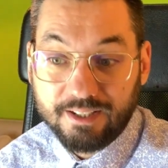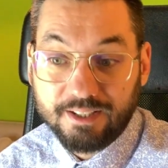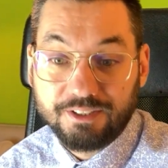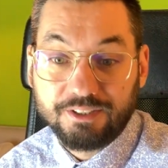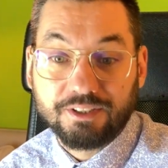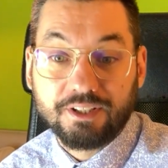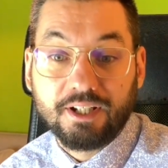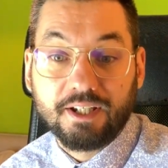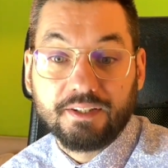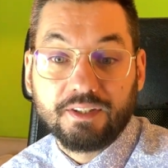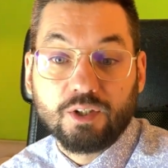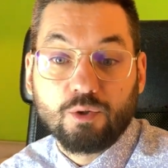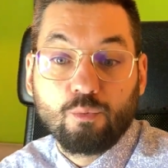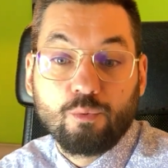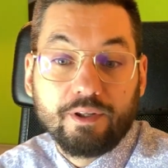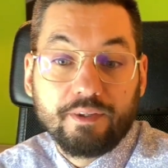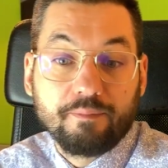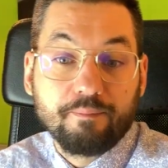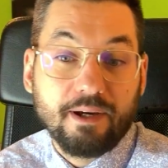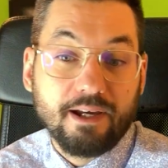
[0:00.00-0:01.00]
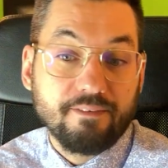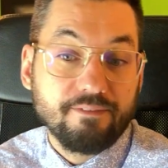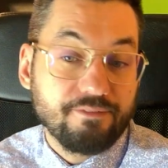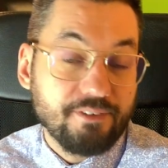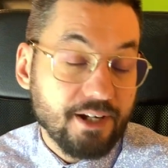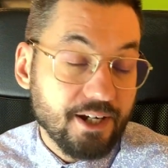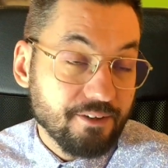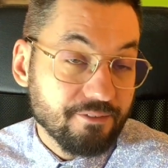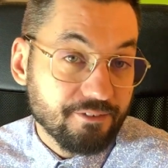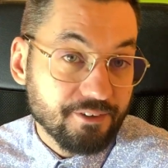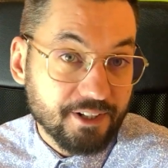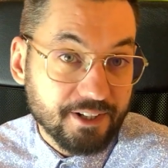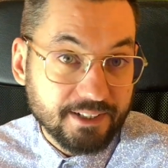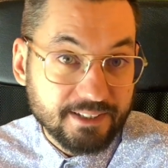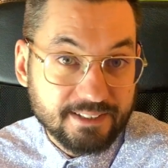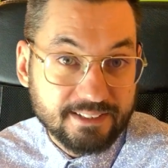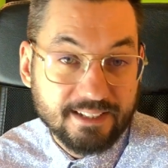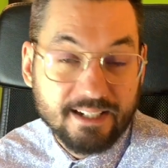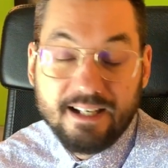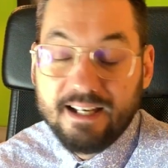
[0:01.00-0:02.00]
together with my
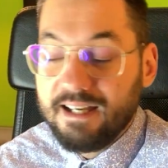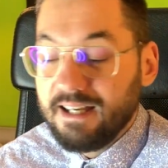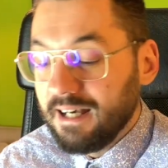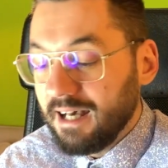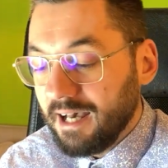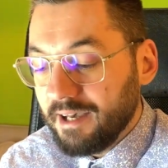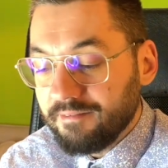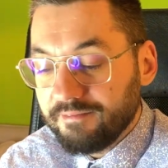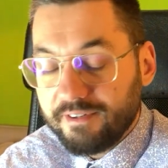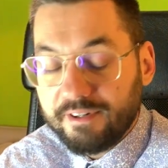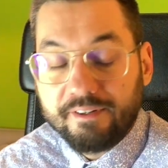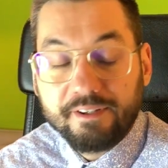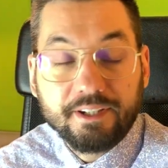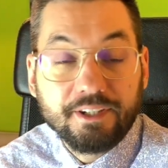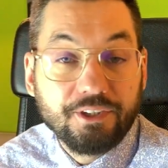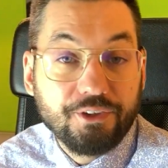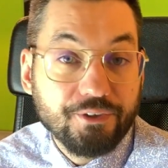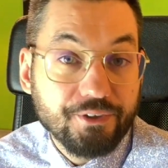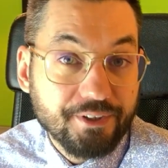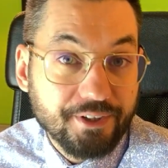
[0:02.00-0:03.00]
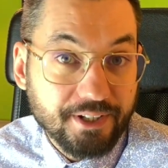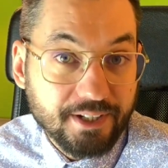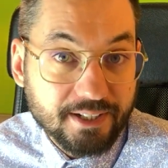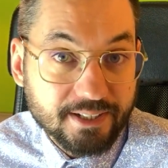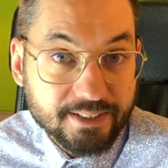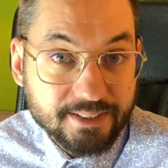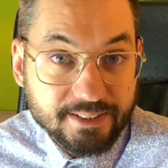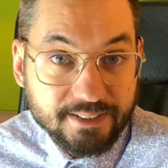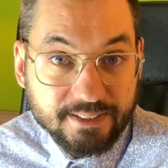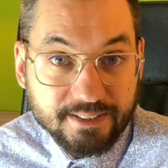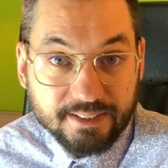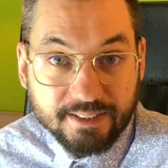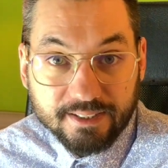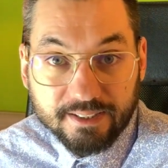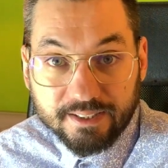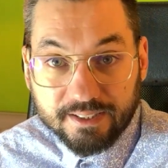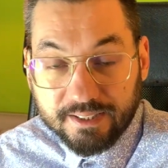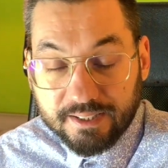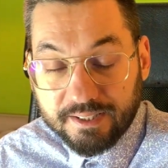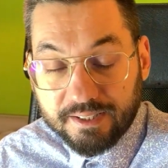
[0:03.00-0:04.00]
favorites. I'm very curious
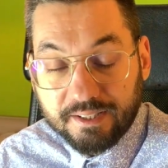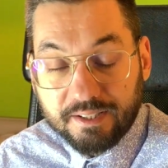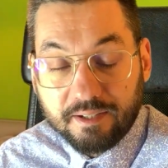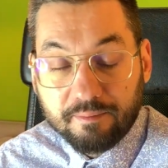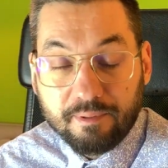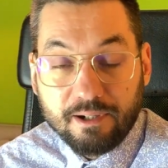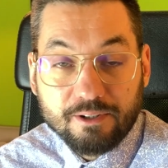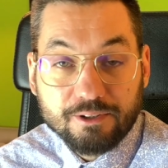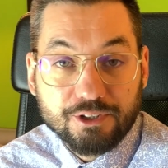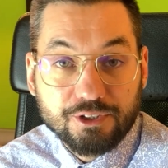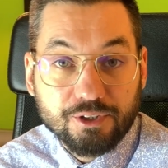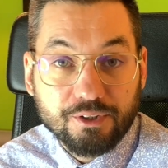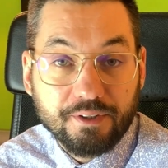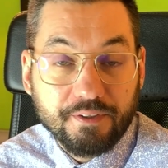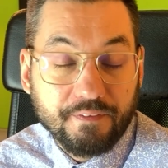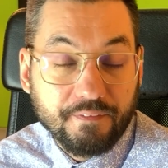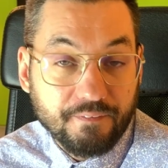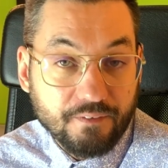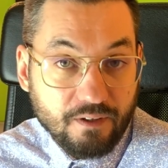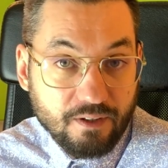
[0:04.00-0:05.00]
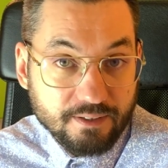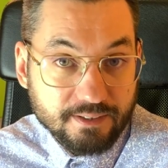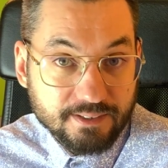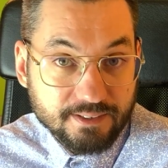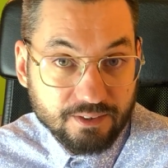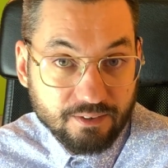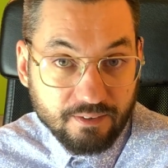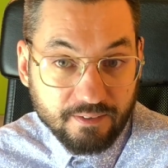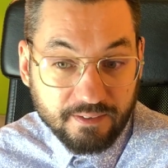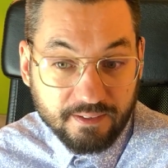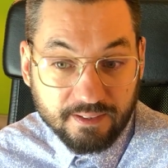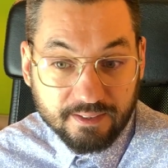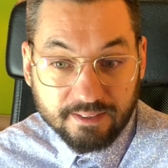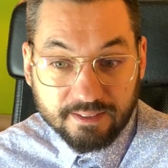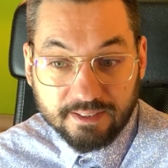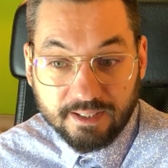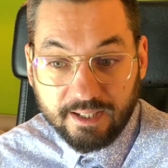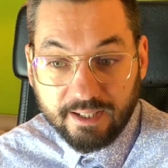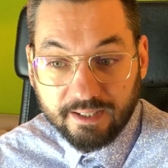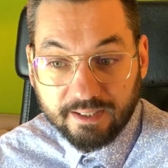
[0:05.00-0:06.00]
about your thoughts on the
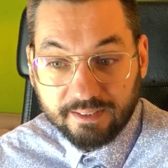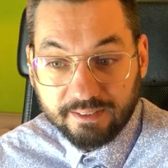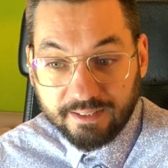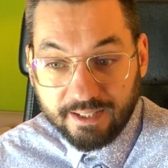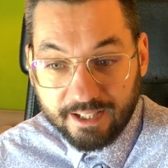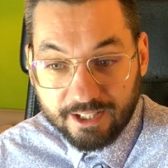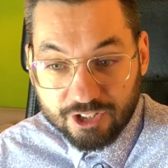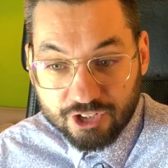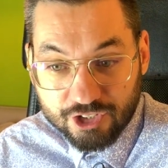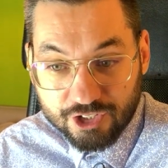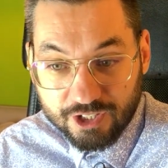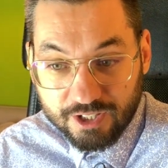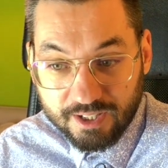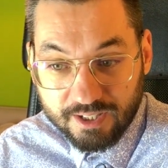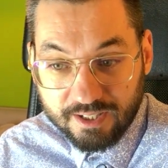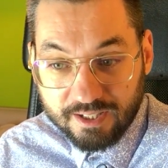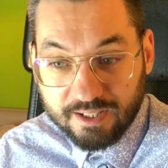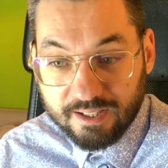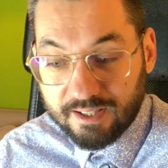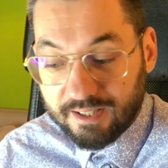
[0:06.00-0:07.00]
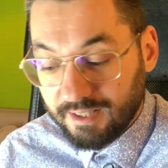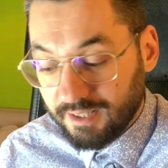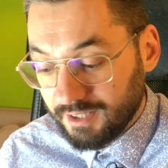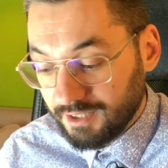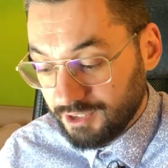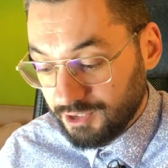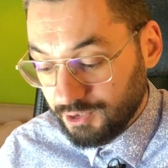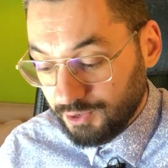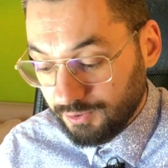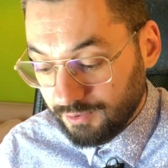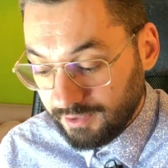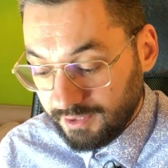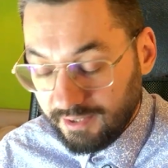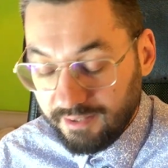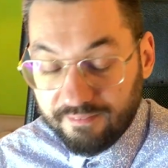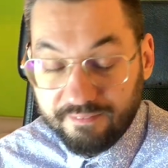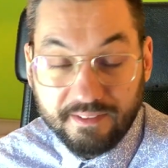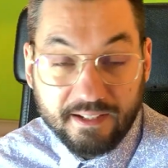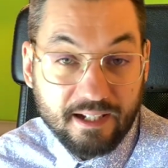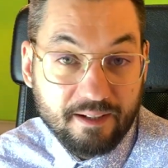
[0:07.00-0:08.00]
entire collection. Do
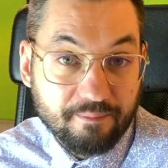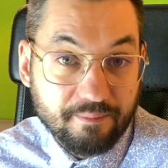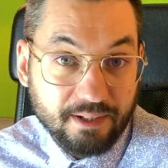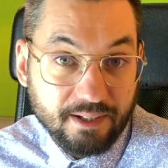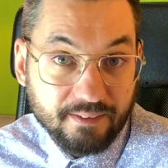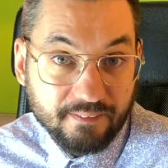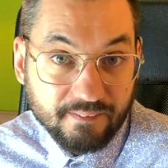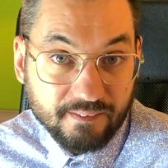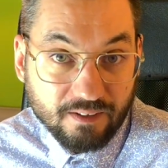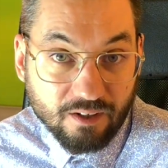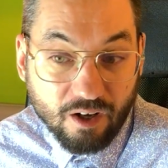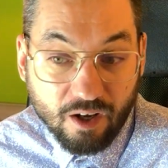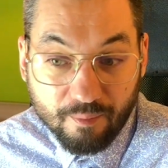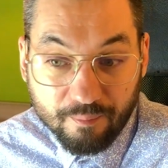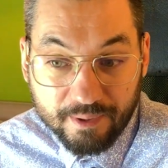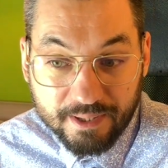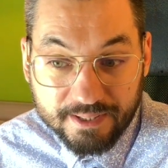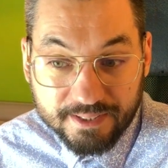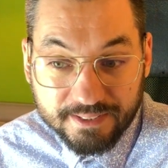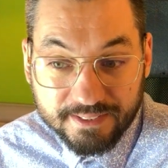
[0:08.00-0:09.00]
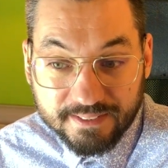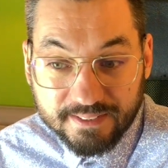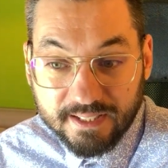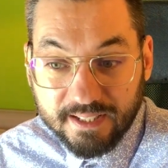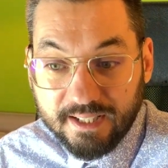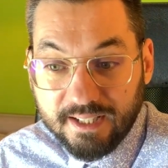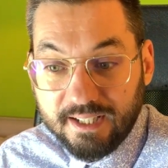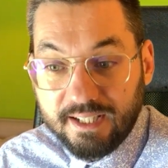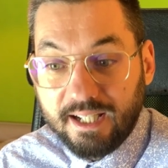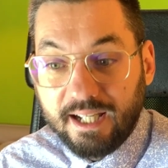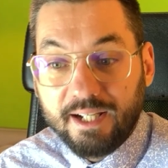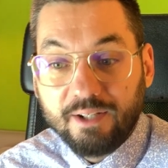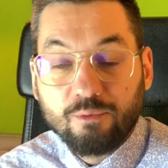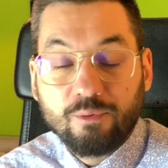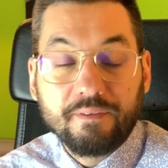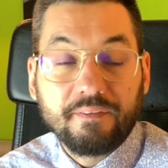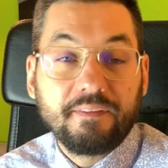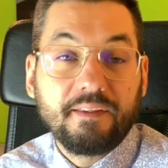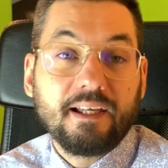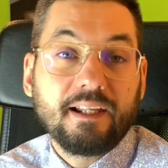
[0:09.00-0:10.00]
leave them in the comments. And
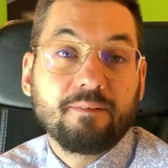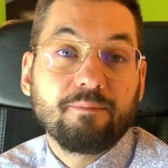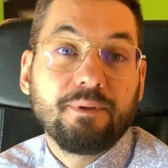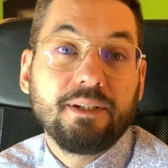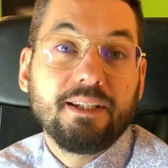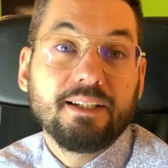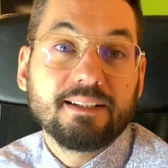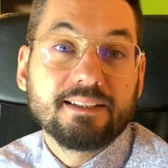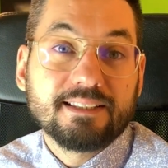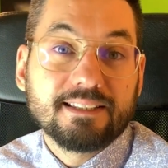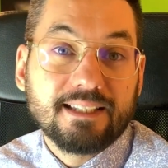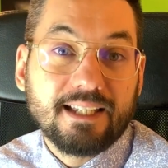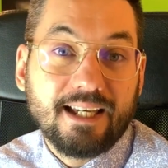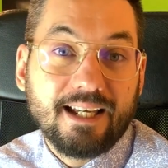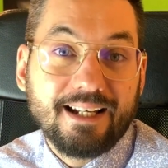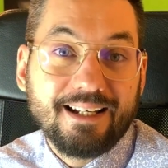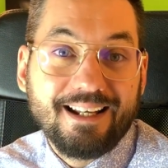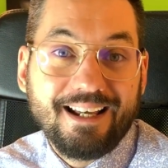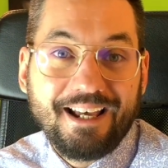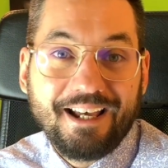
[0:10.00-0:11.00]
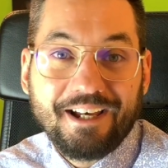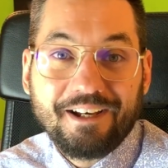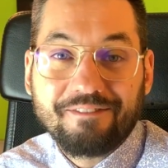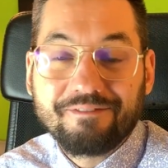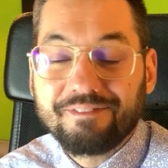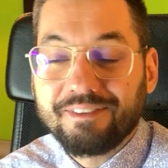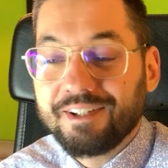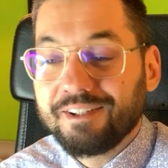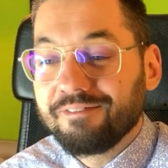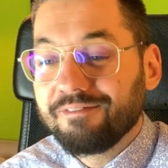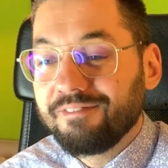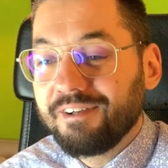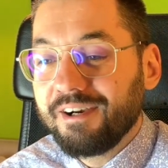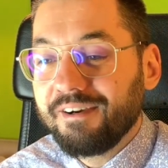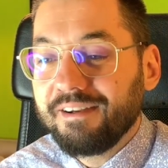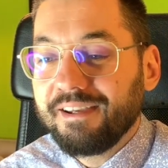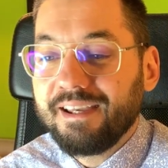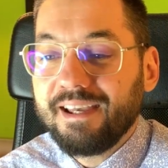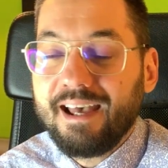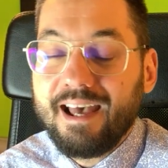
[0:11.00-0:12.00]
with that being said, have a
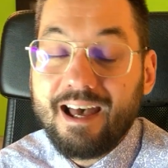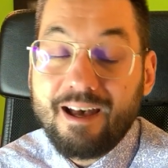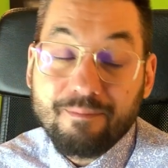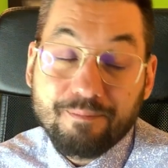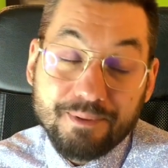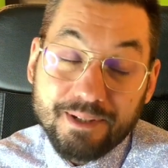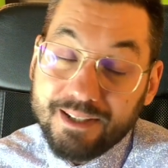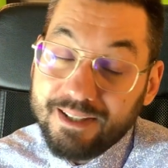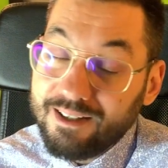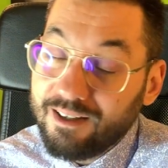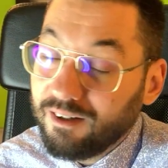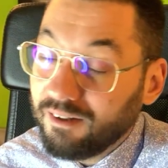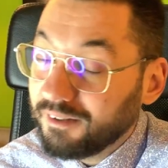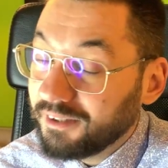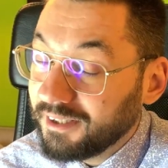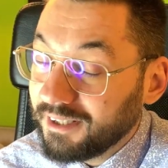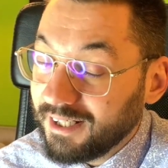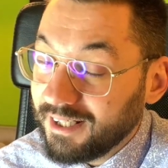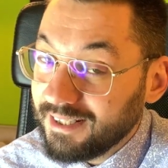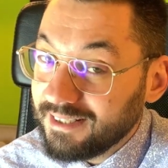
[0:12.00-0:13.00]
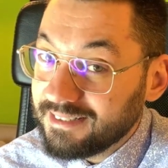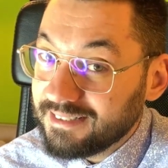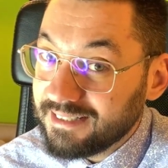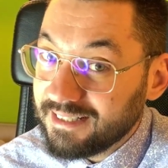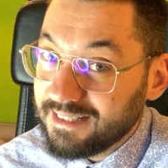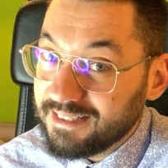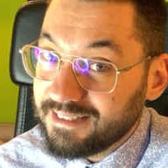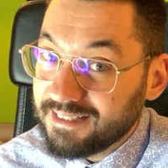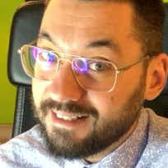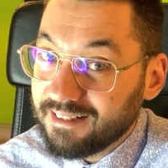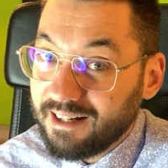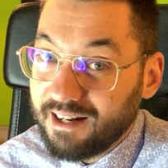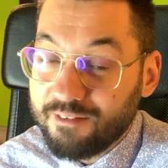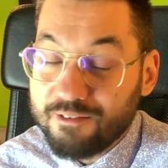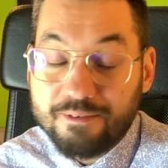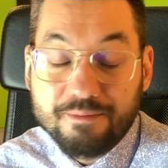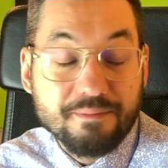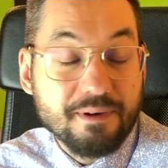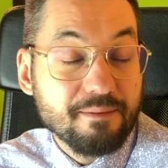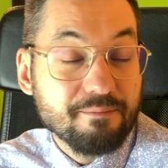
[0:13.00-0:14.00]
very happy holiday season, and
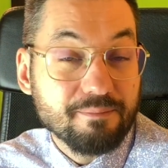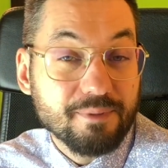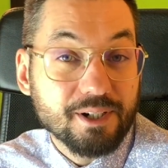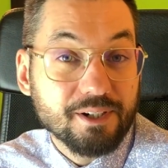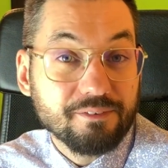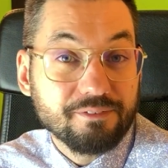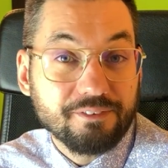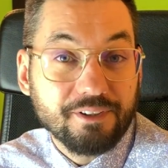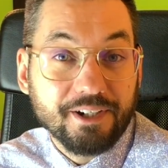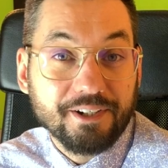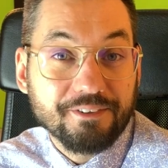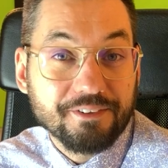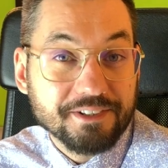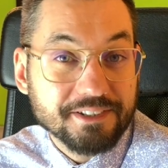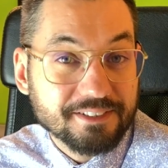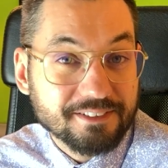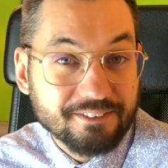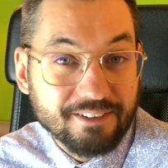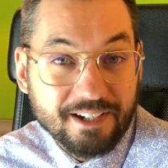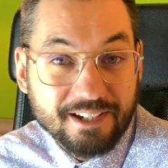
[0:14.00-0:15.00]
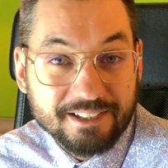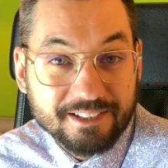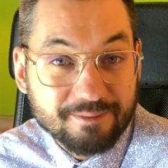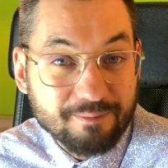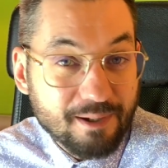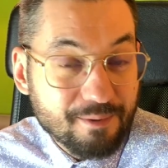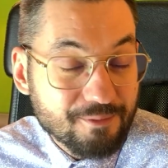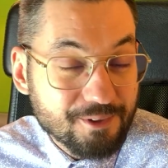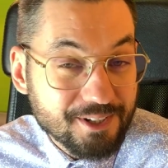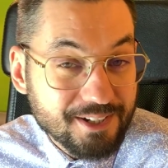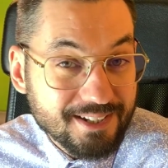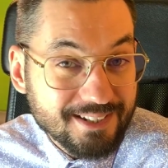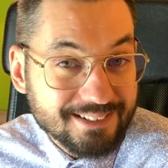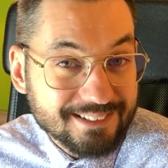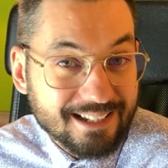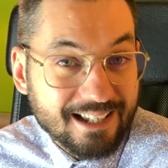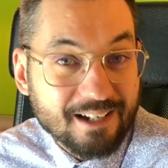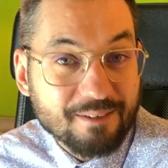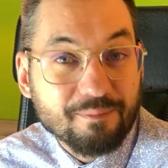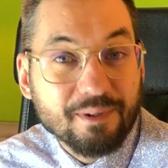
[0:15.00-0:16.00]
remember, fragrance creates
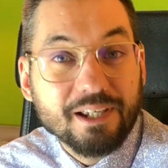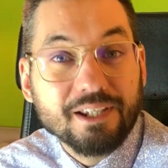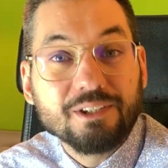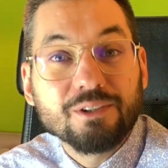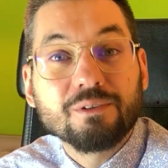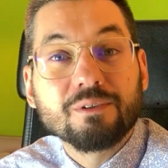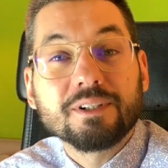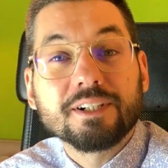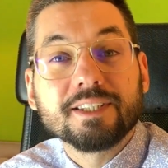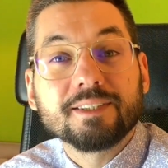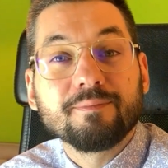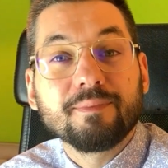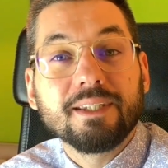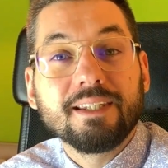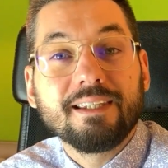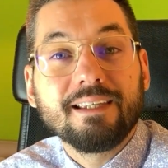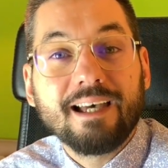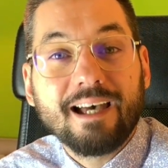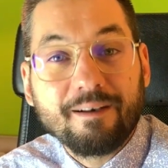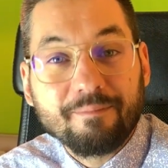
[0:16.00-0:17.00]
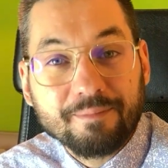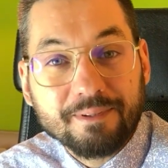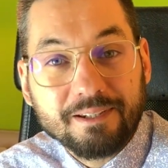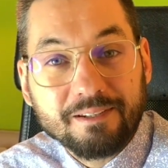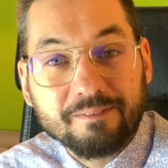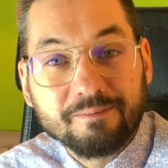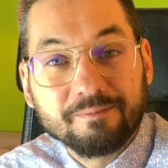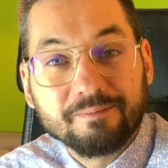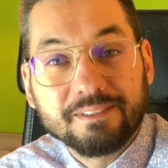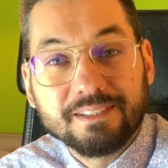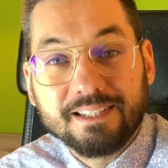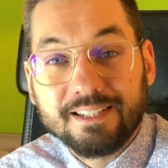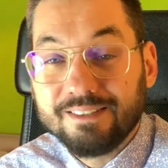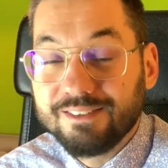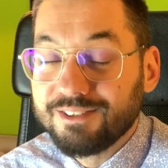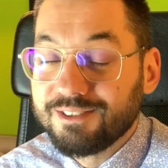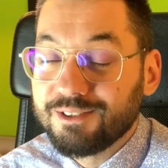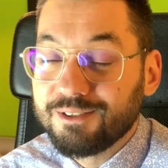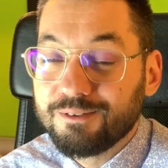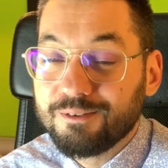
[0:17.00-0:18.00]
memories, and may yours be happy. See
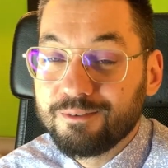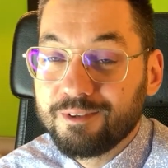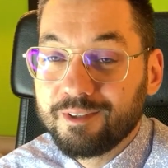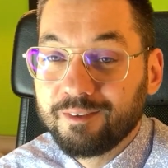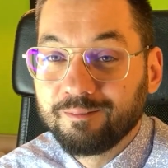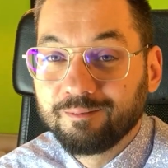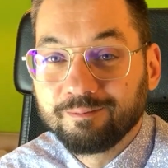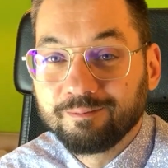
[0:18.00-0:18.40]
you soon.